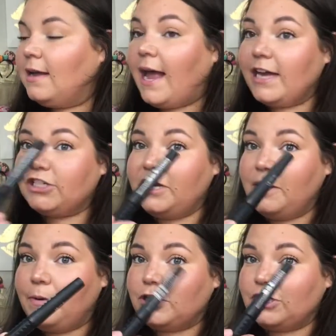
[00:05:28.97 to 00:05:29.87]
I actually need
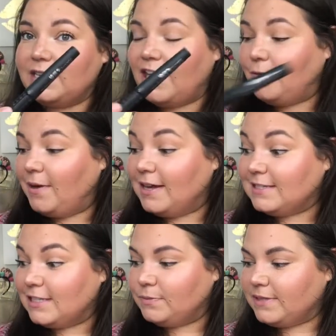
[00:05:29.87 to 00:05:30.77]
to purchase another one because
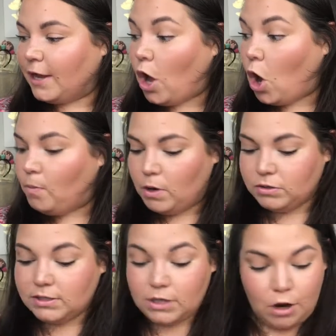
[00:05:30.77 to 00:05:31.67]
this one's like
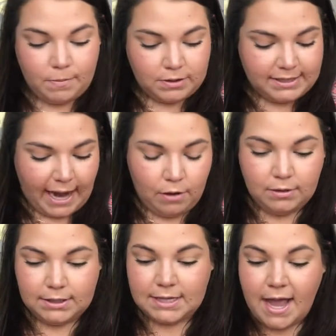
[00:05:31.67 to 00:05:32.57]
almost, almost
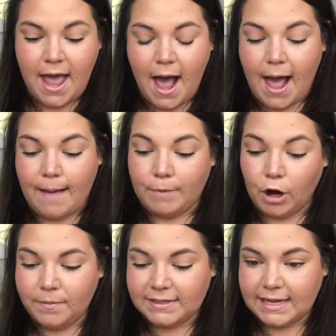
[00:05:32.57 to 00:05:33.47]
out. Um,
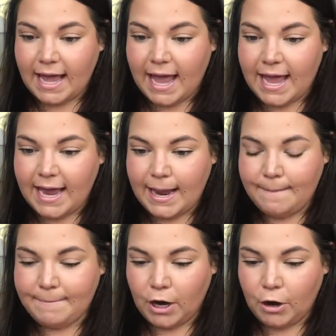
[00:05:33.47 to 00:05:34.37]
Urban Decay
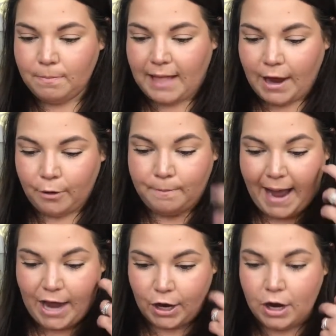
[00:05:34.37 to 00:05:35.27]
Bigger Blacker
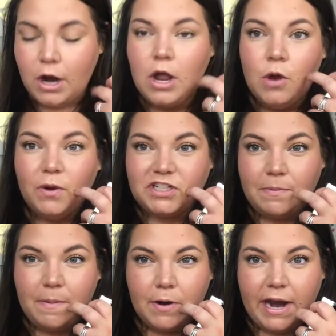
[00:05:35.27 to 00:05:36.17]
Badder, which I
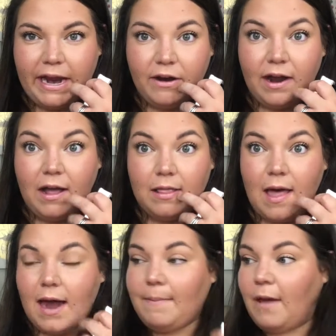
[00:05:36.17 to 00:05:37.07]
remember hearing a
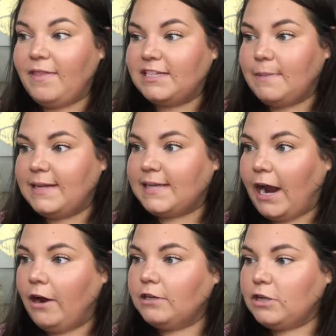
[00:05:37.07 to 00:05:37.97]
lot about this
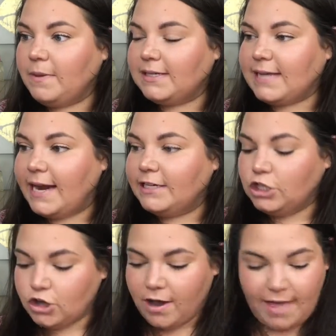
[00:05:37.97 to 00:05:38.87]
mascara, so I'm excited
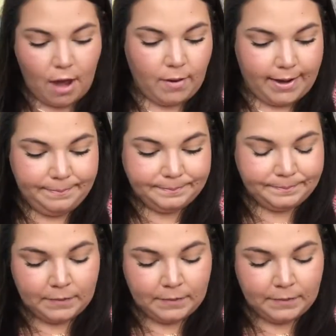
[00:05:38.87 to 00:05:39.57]
to try that one.